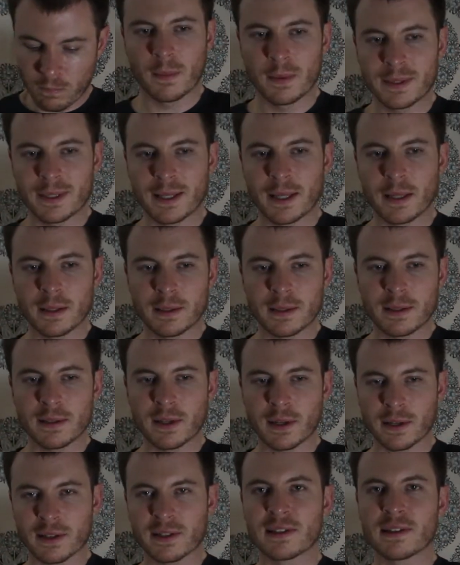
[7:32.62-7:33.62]
Let's say this is
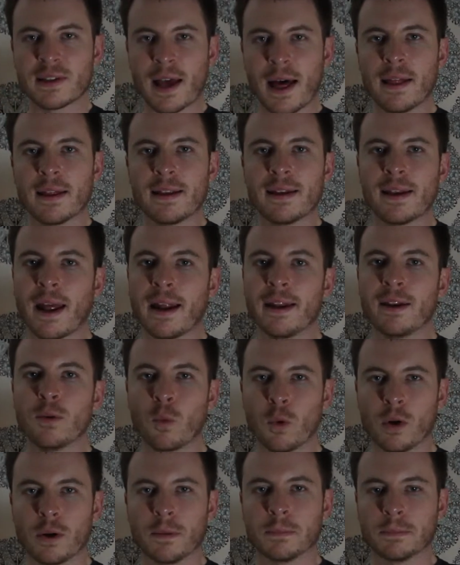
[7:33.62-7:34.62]
like a solid
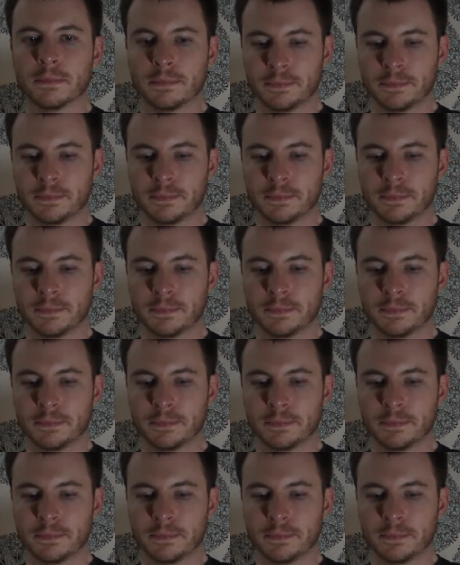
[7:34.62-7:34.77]
91.